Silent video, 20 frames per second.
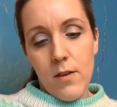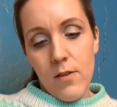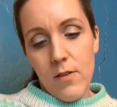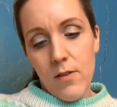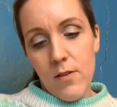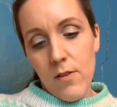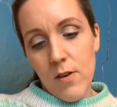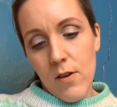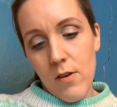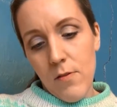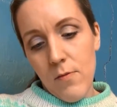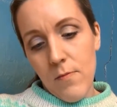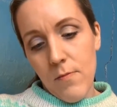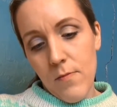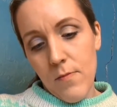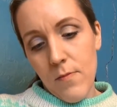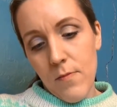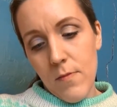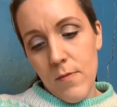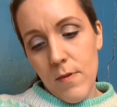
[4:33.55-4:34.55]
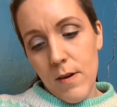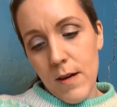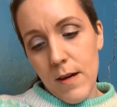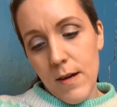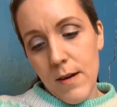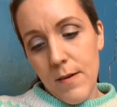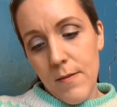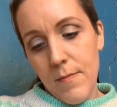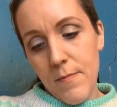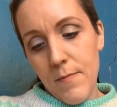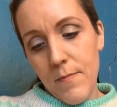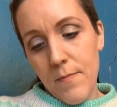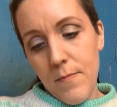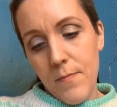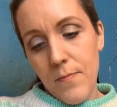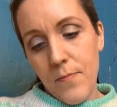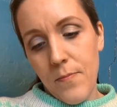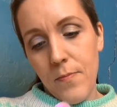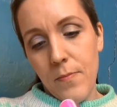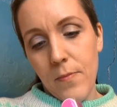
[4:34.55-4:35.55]
so um,
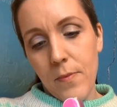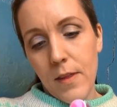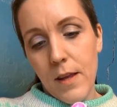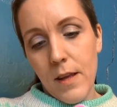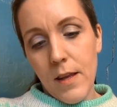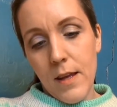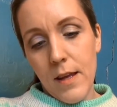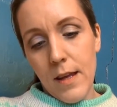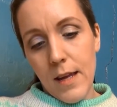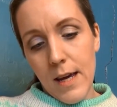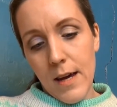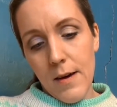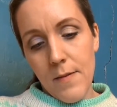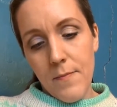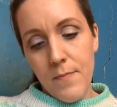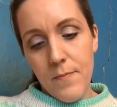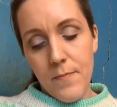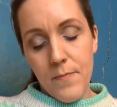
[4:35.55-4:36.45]
yeah